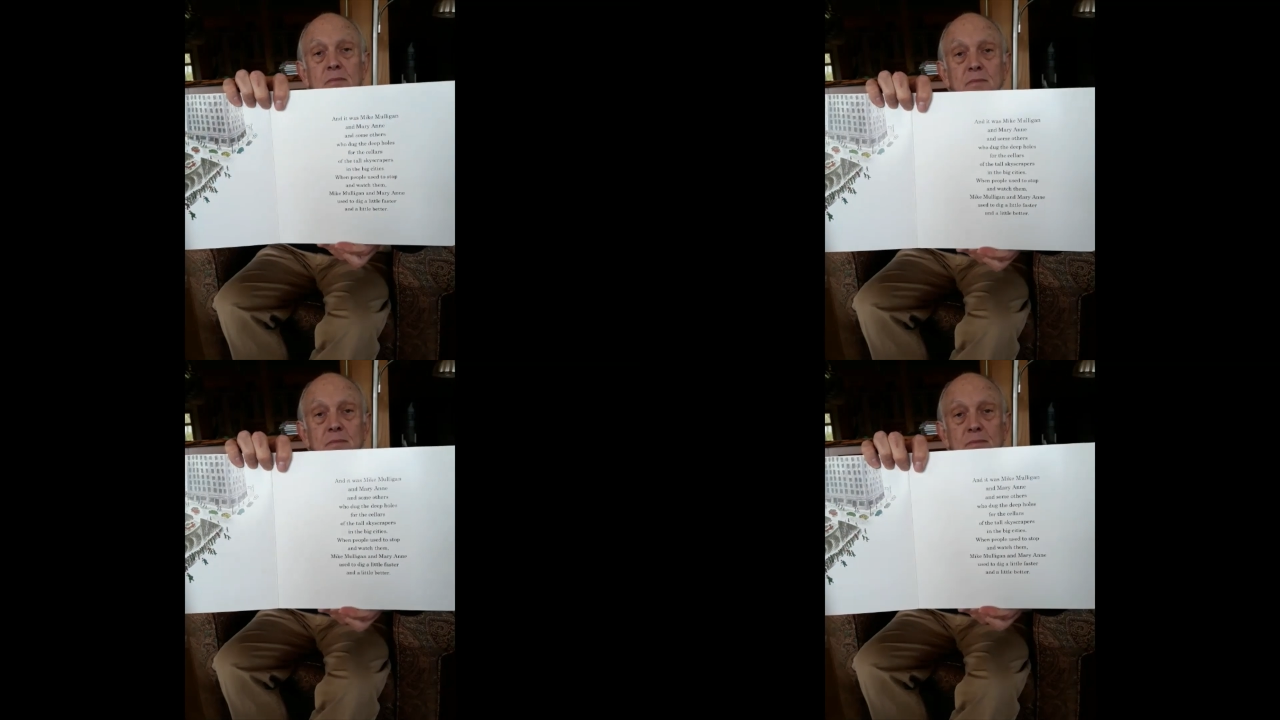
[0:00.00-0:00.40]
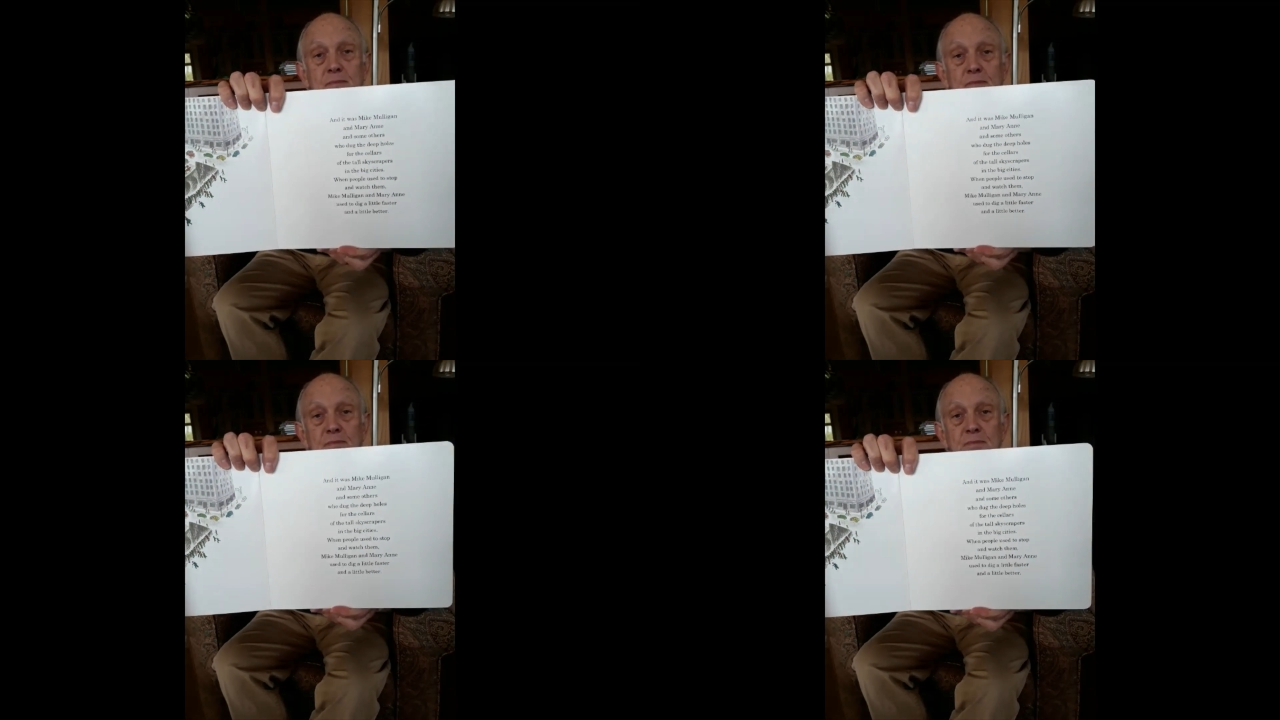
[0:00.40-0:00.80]

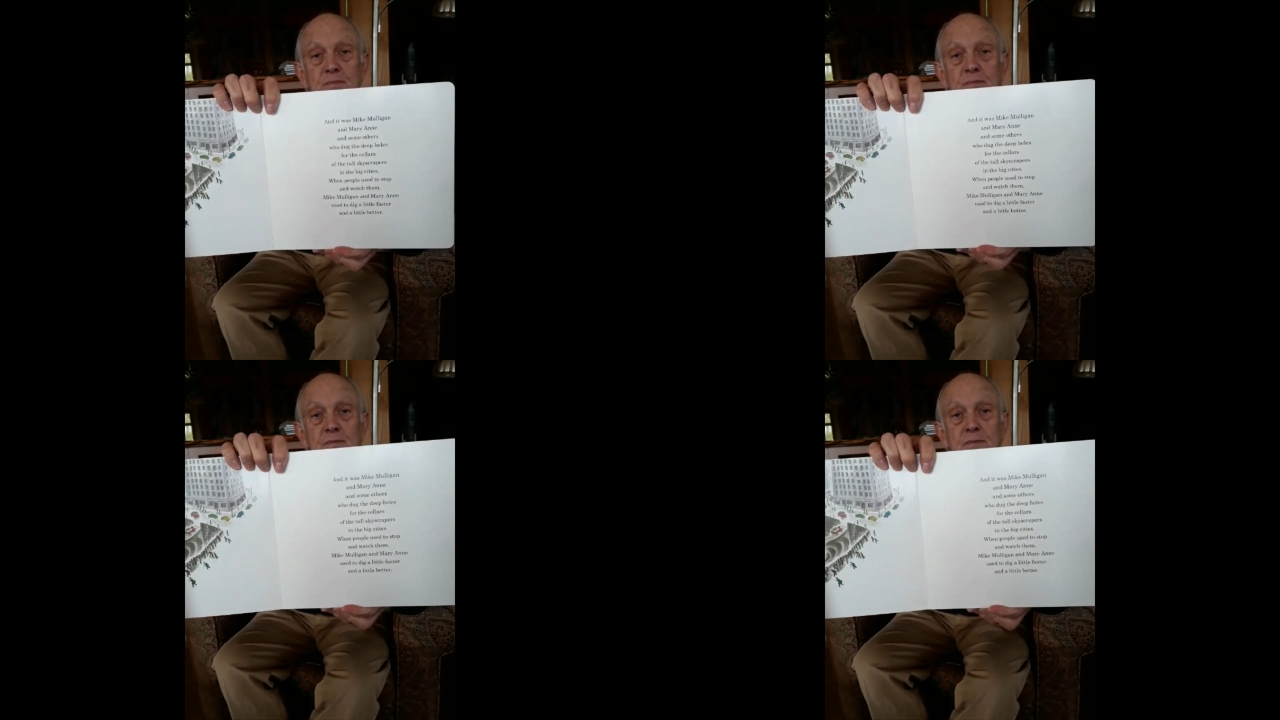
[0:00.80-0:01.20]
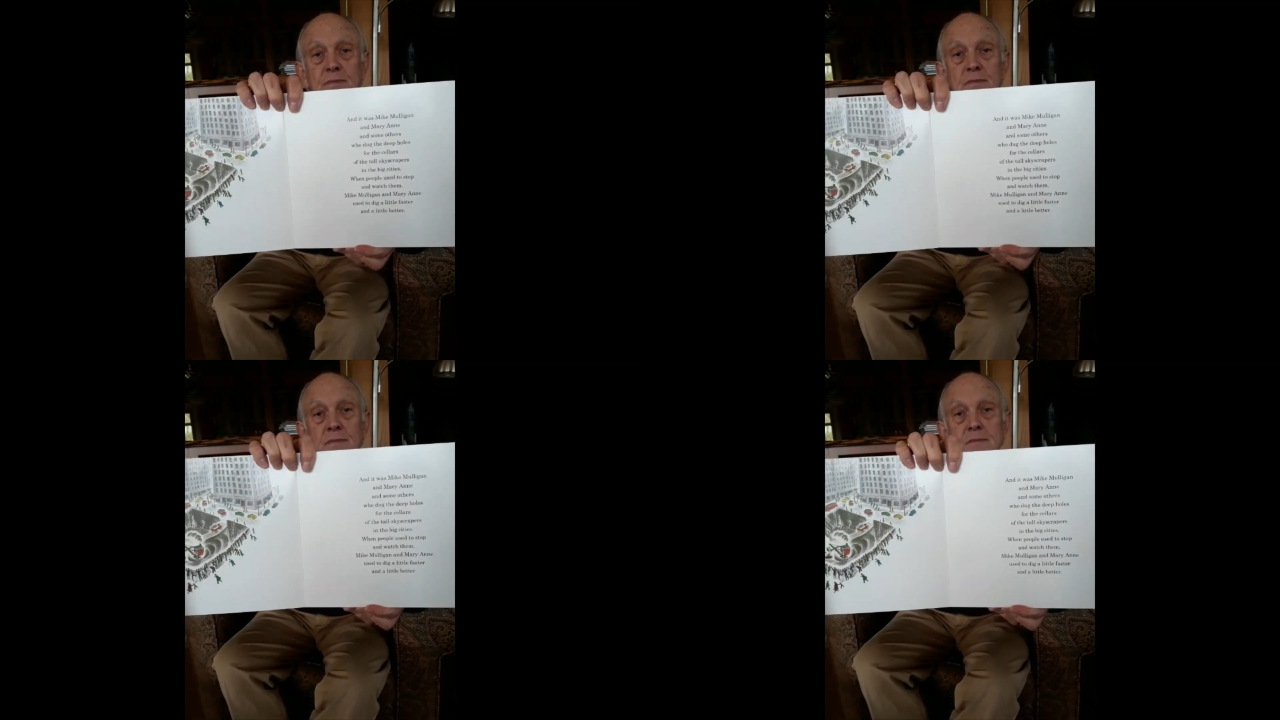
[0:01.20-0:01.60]

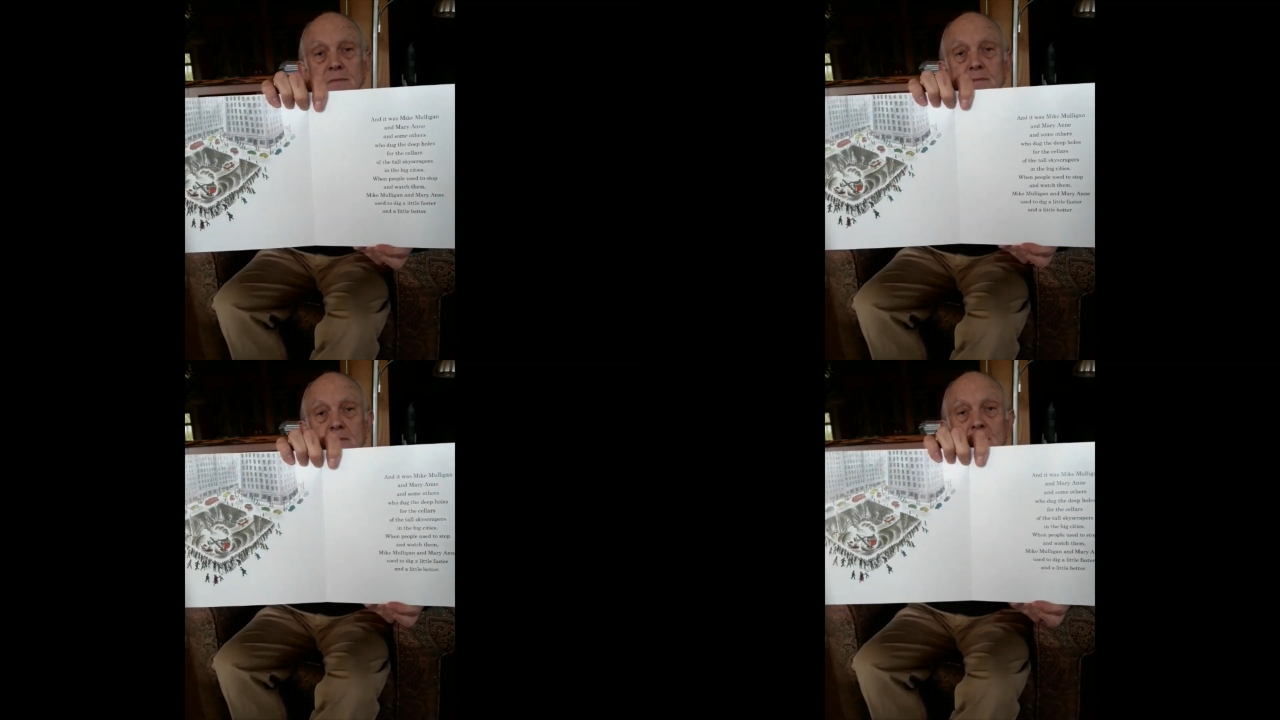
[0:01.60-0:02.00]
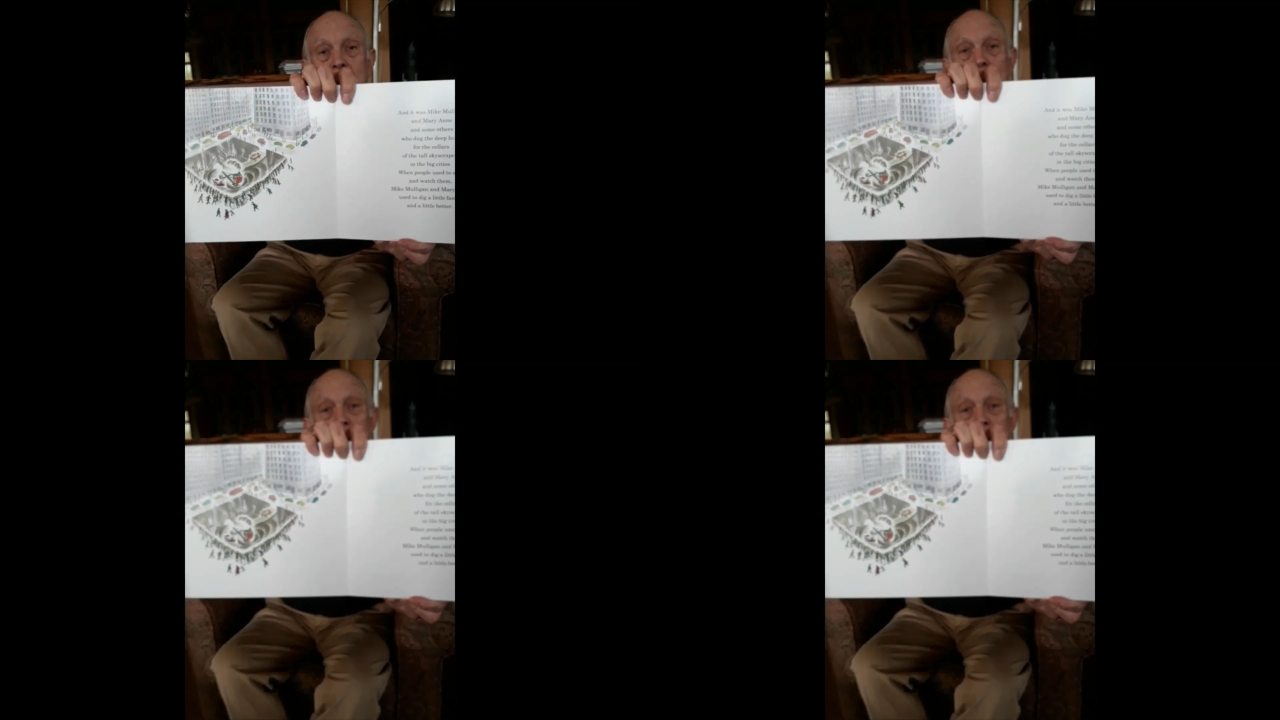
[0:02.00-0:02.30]
(no one is talking)